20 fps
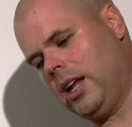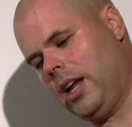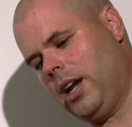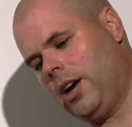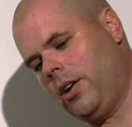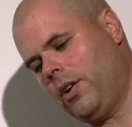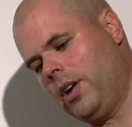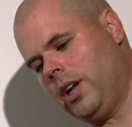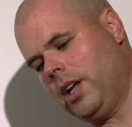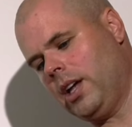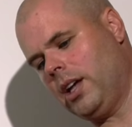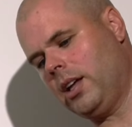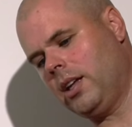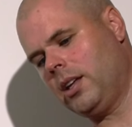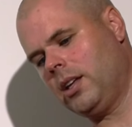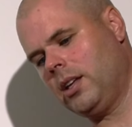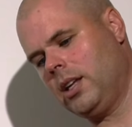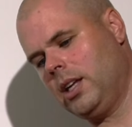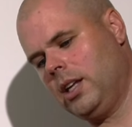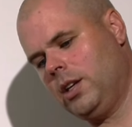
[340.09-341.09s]
area
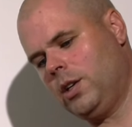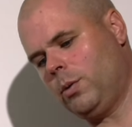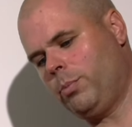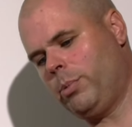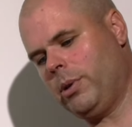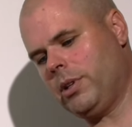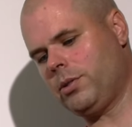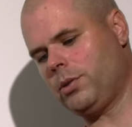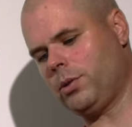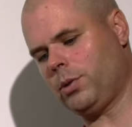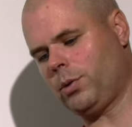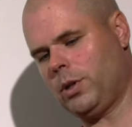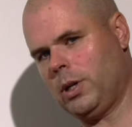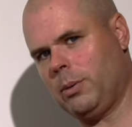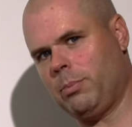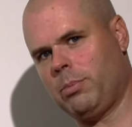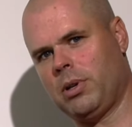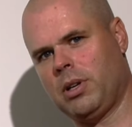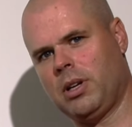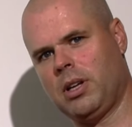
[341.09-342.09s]
in your pistol
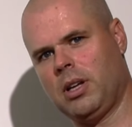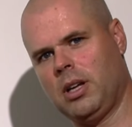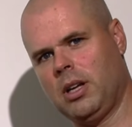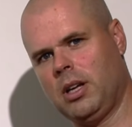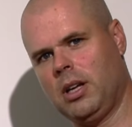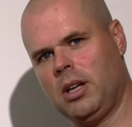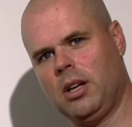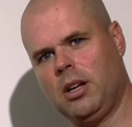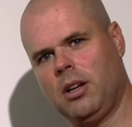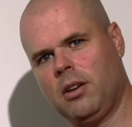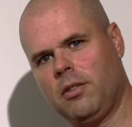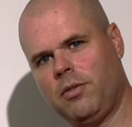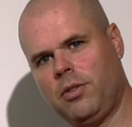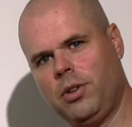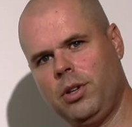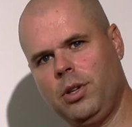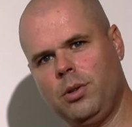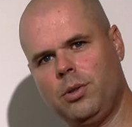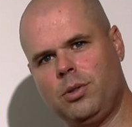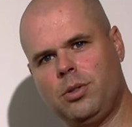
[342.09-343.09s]
grip
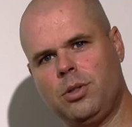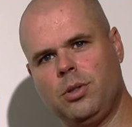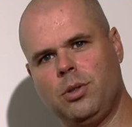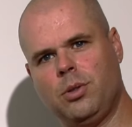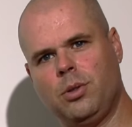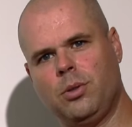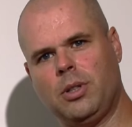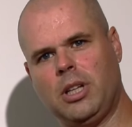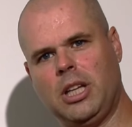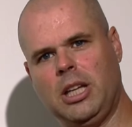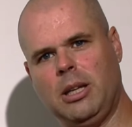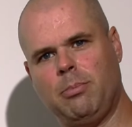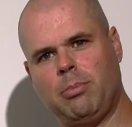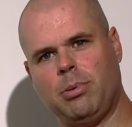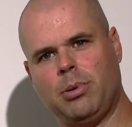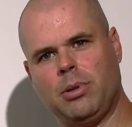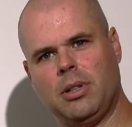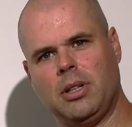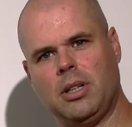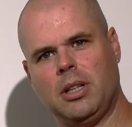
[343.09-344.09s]
for you to
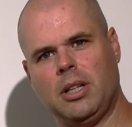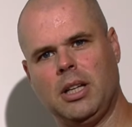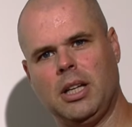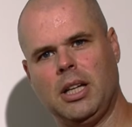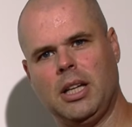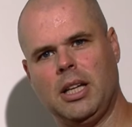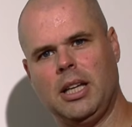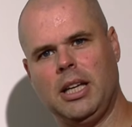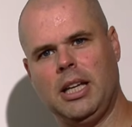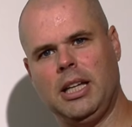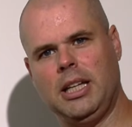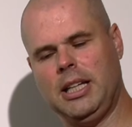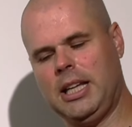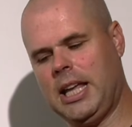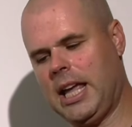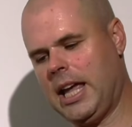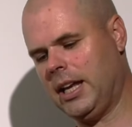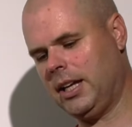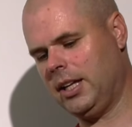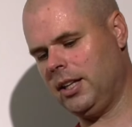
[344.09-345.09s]
keep any
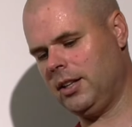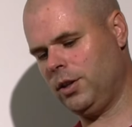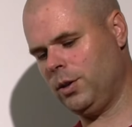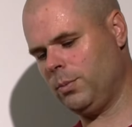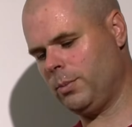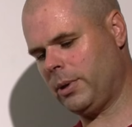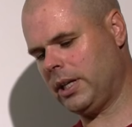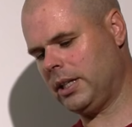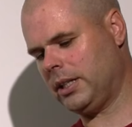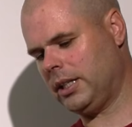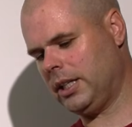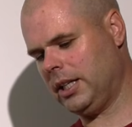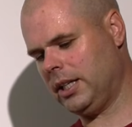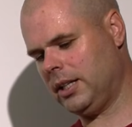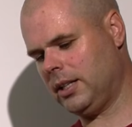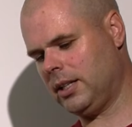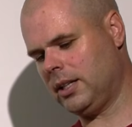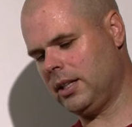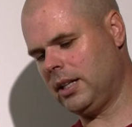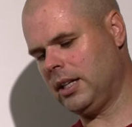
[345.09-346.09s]
candy that you might
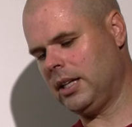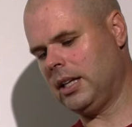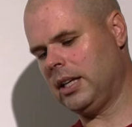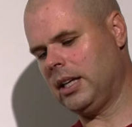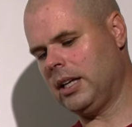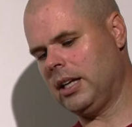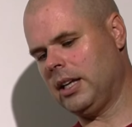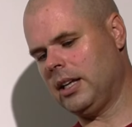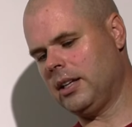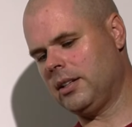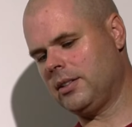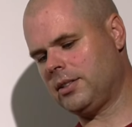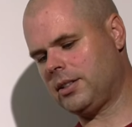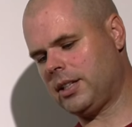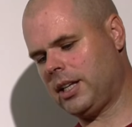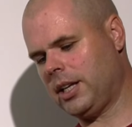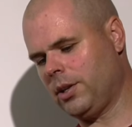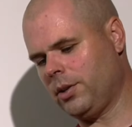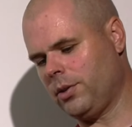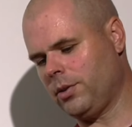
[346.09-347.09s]
need,
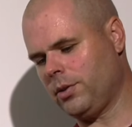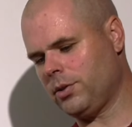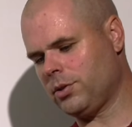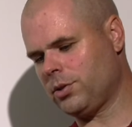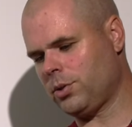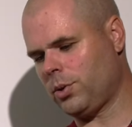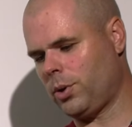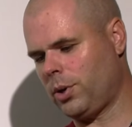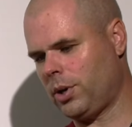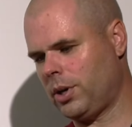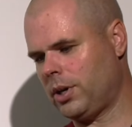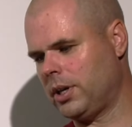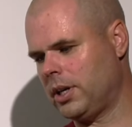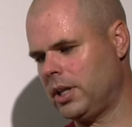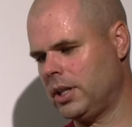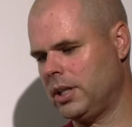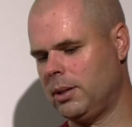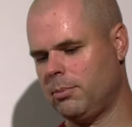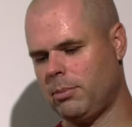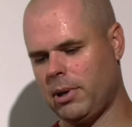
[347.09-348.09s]
Skittles, or
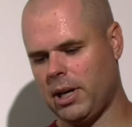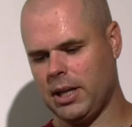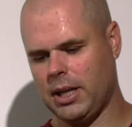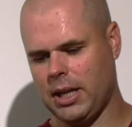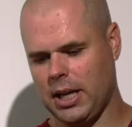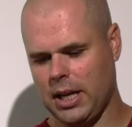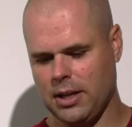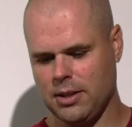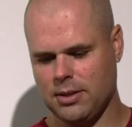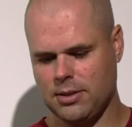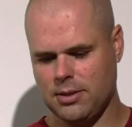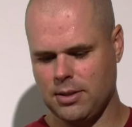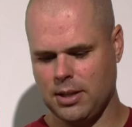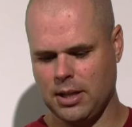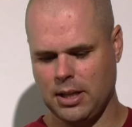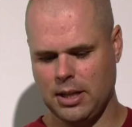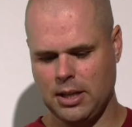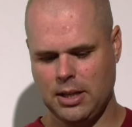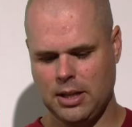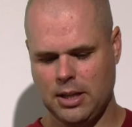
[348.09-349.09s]
in my case,
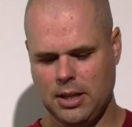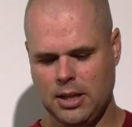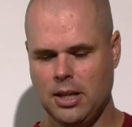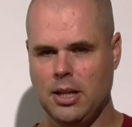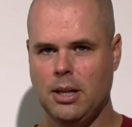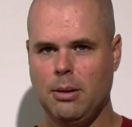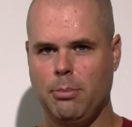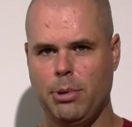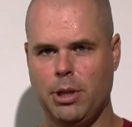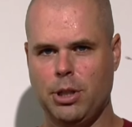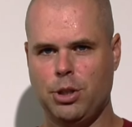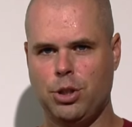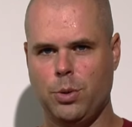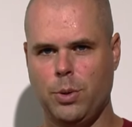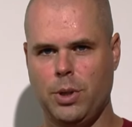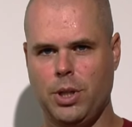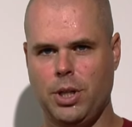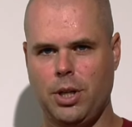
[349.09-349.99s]
Big Chewy